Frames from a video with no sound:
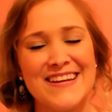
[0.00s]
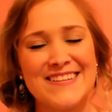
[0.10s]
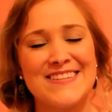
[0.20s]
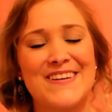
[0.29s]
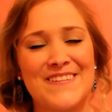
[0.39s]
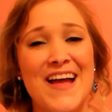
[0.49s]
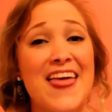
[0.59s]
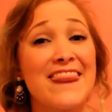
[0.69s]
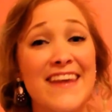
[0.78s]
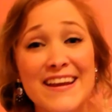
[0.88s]
So
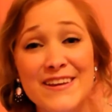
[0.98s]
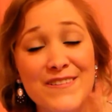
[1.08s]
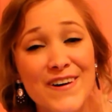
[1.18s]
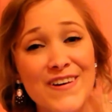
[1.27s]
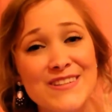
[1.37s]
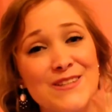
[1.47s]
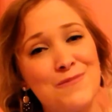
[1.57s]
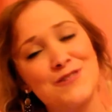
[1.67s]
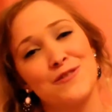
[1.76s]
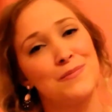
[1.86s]
thank you all so
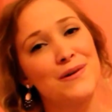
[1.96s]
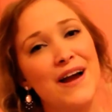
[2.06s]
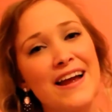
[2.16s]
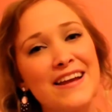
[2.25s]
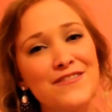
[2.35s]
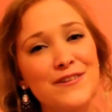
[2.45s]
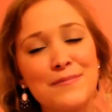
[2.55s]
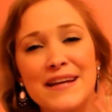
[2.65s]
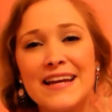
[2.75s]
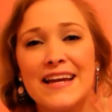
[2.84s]
much for praying for
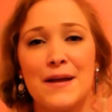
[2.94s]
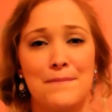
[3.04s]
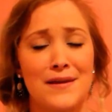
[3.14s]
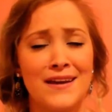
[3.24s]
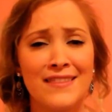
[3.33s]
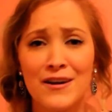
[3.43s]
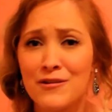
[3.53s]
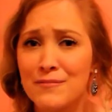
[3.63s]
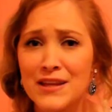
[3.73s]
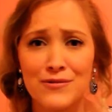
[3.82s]
me and being there
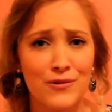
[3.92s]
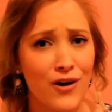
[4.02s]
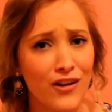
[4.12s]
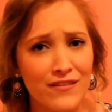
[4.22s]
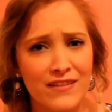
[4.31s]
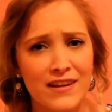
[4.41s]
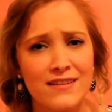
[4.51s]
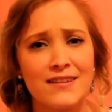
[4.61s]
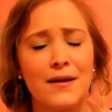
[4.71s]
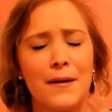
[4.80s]
with me through all of
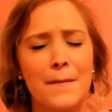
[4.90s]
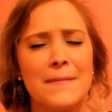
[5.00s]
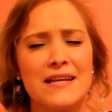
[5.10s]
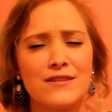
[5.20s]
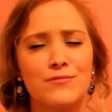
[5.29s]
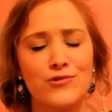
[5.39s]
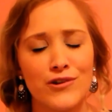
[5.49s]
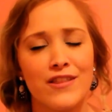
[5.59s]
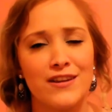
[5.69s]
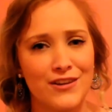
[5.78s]
this. It means
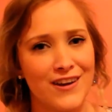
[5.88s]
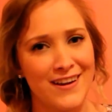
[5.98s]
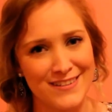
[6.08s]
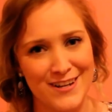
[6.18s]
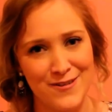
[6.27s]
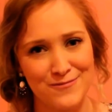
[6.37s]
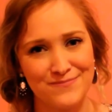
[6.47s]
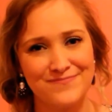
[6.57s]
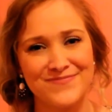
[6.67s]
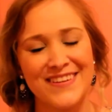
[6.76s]
more than you guys know.
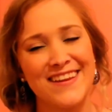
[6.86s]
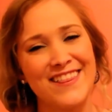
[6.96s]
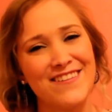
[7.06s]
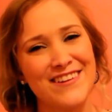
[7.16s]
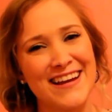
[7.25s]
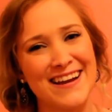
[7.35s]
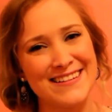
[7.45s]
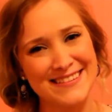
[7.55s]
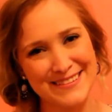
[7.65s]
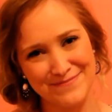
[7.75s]
Love you
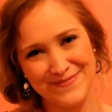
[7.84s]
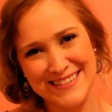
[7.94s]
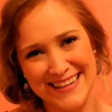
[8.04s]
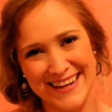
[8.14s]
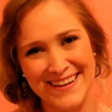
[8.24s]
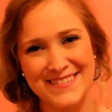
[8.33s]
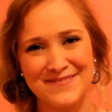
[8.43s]
guys. See ya.